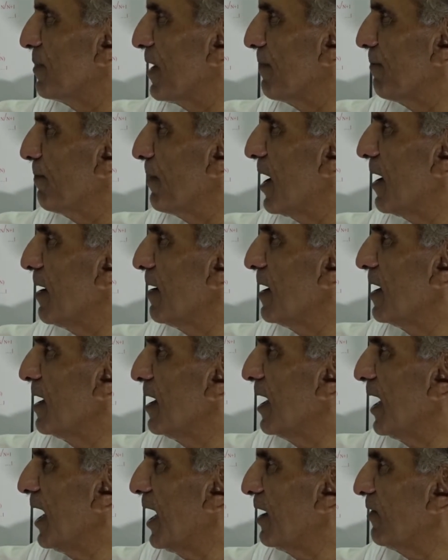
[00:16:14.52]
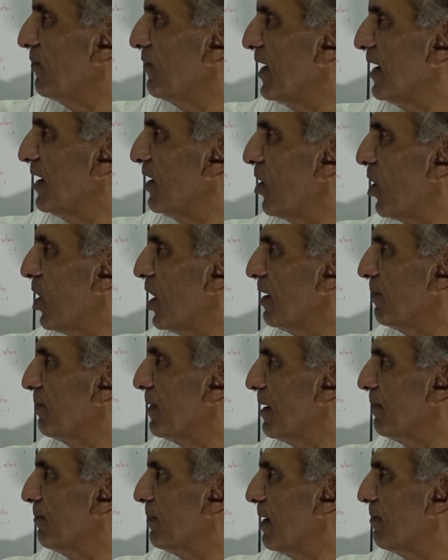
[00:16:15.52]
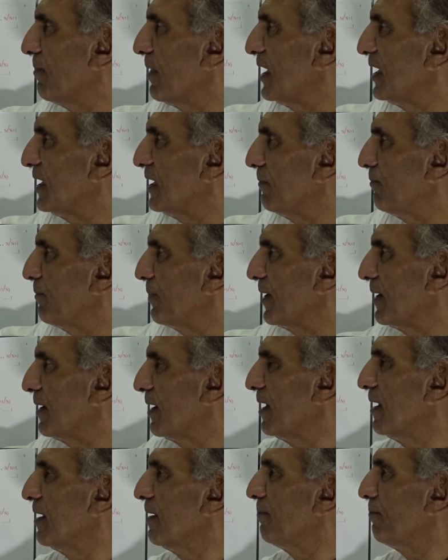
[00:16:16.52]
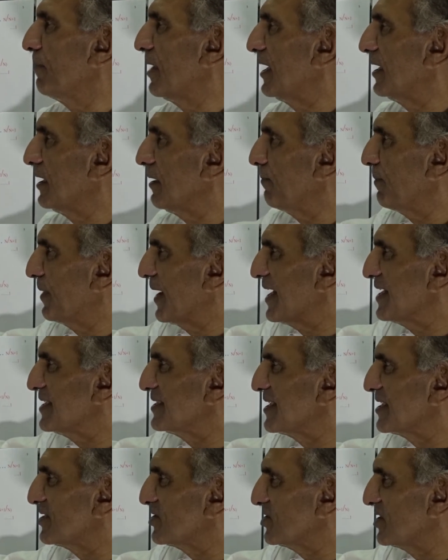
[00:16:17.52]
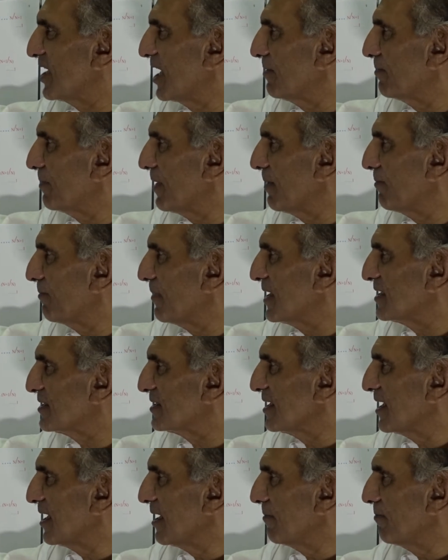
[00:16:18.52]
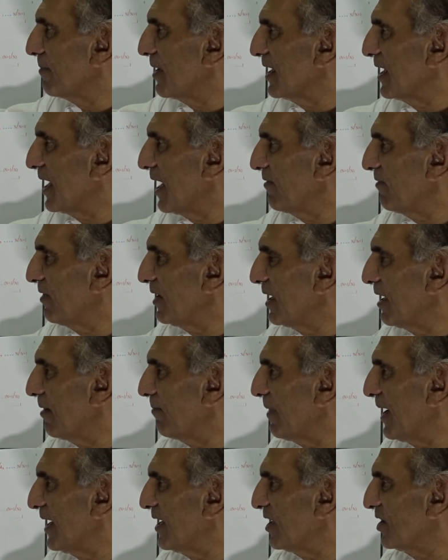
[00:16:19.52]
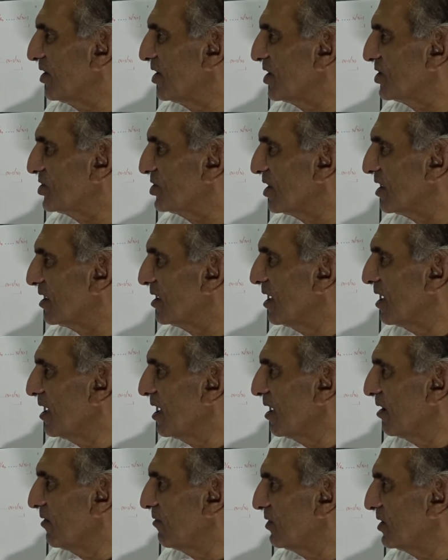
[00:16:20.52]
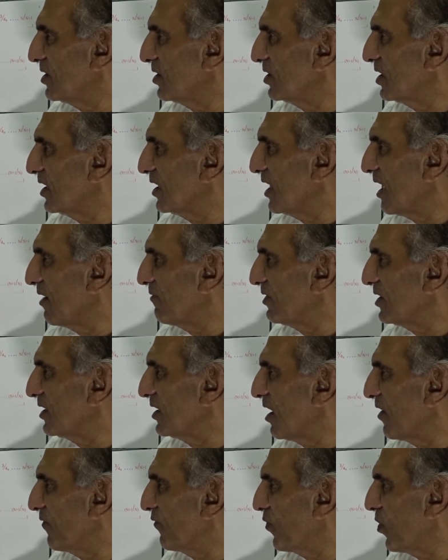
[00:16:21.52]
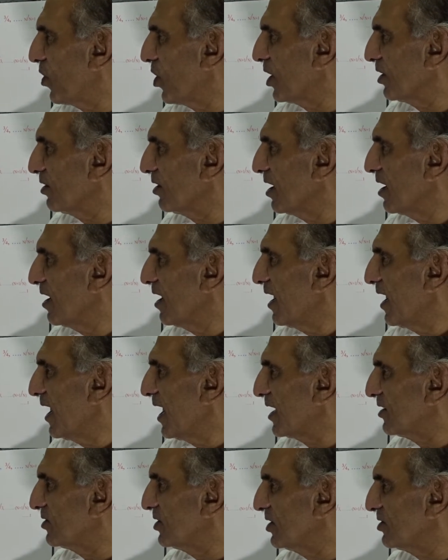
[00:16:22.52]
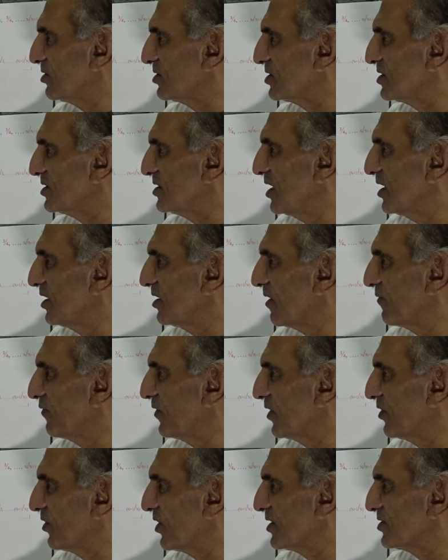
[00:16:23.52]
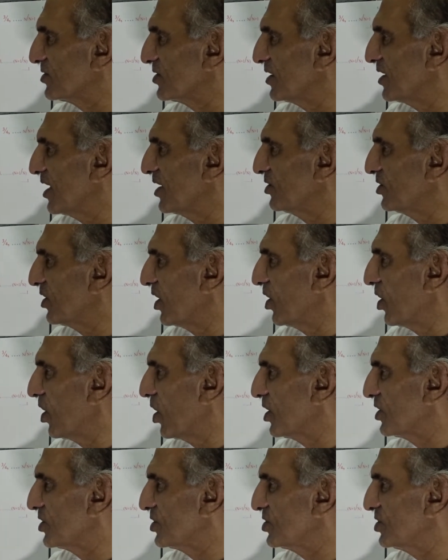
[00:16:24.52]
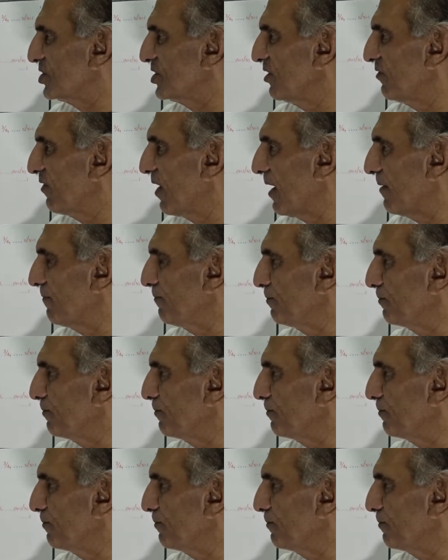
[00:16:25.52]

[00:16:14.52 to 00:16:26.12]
Brahma. And when Lord Brahma multiplies as 10 Brahmas by having a meditation within the cavity of heart at the seat of a transcendental Lord Shiva.